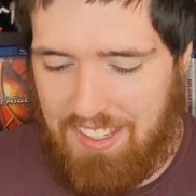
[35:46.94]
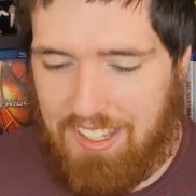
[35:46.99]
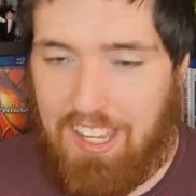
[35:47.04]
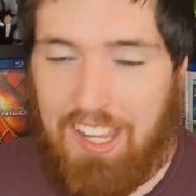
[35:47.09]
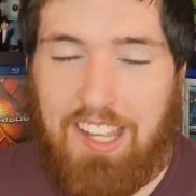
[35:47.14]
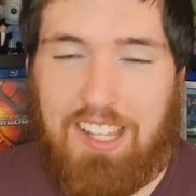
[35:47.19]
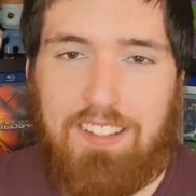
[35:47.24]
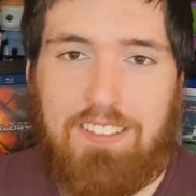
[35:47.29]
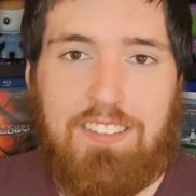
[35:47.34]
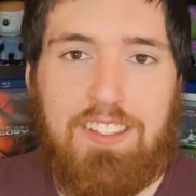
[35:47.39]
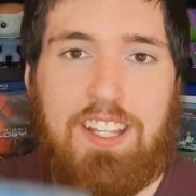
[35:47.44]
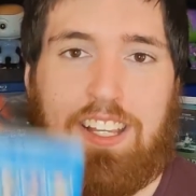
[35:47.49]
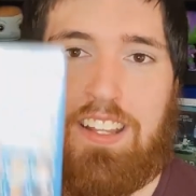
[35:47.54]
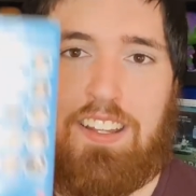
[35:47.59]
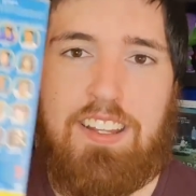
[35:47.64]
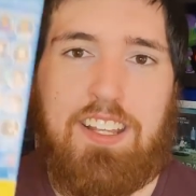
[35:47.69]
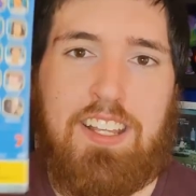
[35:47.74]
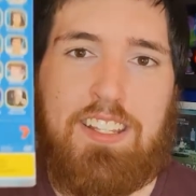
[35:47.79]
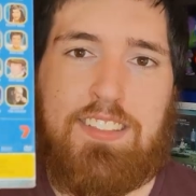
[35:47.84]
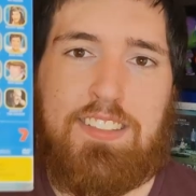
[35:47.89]
Yeah,
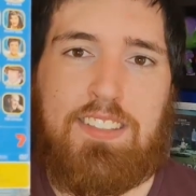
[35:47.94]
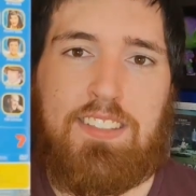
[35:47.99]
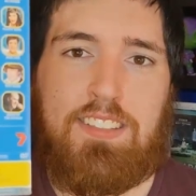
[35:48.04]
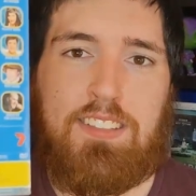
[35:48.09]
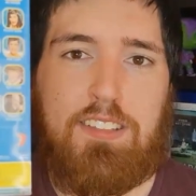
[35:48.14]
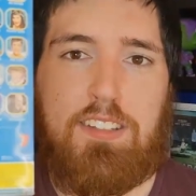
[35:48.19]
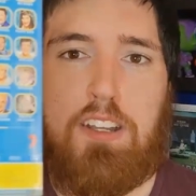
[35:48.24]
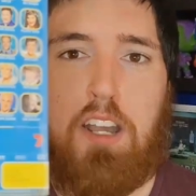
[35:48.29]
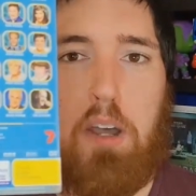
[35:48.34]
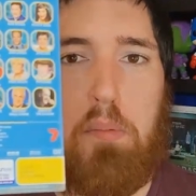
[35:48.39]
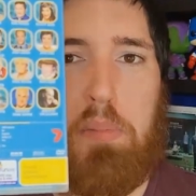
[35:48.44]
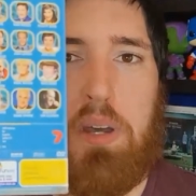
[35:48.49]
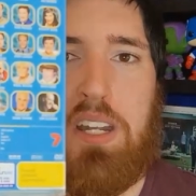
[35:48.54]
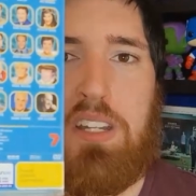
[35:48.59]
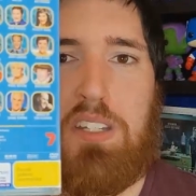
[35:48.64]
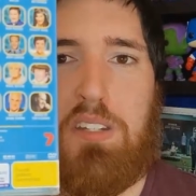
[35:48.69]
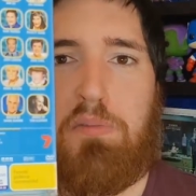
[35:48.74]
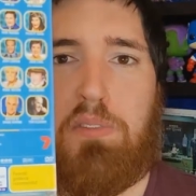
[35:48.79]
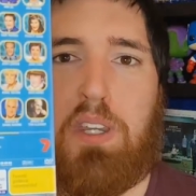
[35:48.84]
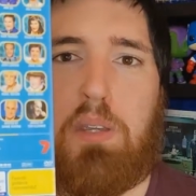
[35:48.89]
there's a
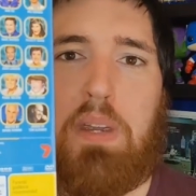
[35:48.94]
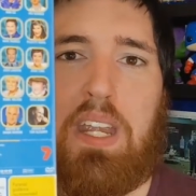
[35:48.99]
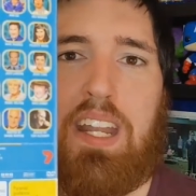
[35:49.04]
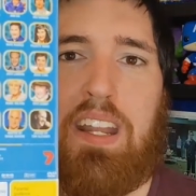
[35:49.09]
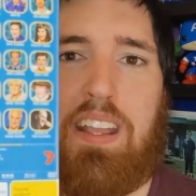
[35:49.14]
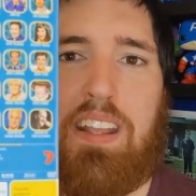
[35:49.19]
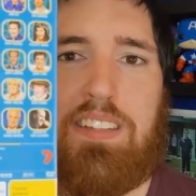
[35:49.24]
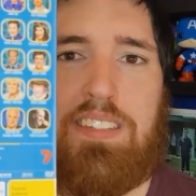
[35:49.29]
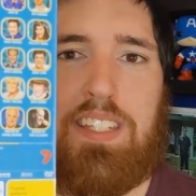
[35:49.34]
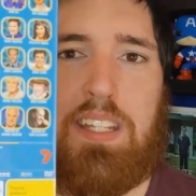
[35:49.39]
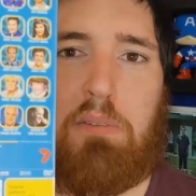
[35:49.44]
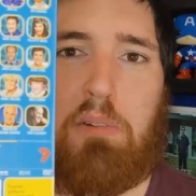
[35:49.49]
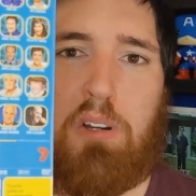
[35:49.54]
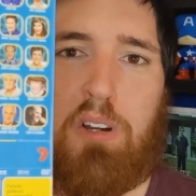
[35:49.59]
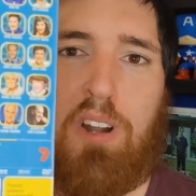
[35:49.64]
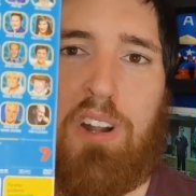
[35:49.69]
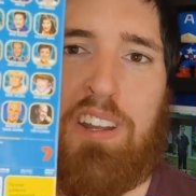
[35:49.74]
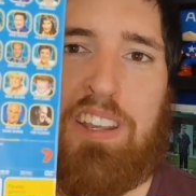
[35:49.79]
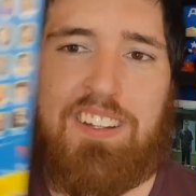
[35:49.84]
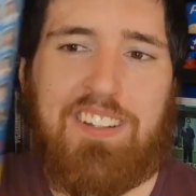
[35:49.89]
bunch of comedians that
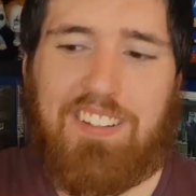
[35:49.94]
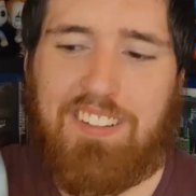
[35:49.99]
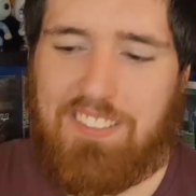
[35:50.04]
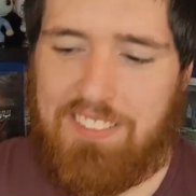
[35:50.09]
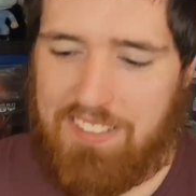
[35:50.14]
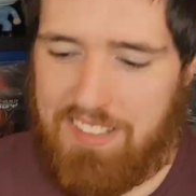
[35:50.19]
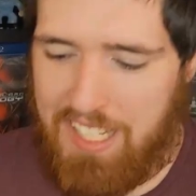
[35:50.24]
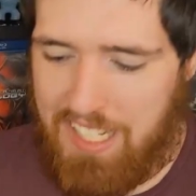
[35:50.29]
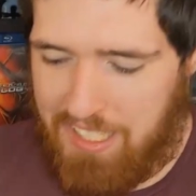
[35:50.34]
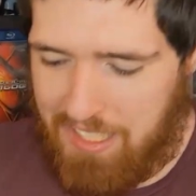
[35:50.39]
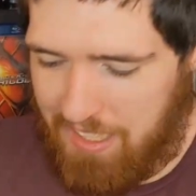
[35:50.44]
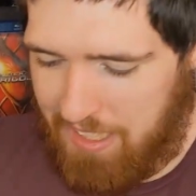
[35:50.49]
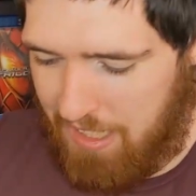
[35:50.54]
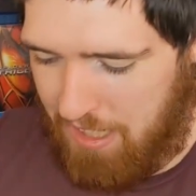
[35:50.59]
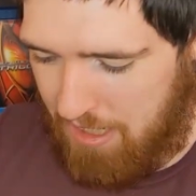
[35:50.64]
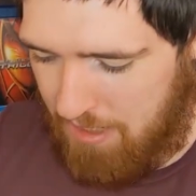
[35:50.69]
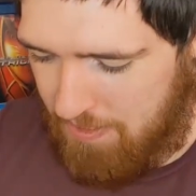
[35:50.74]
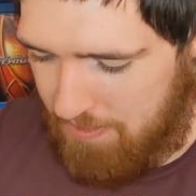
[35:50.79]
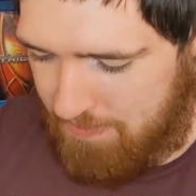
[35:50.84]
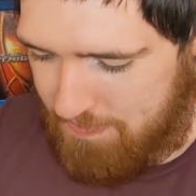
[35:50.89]
were on it. There you
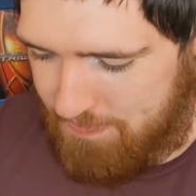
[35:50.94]
go.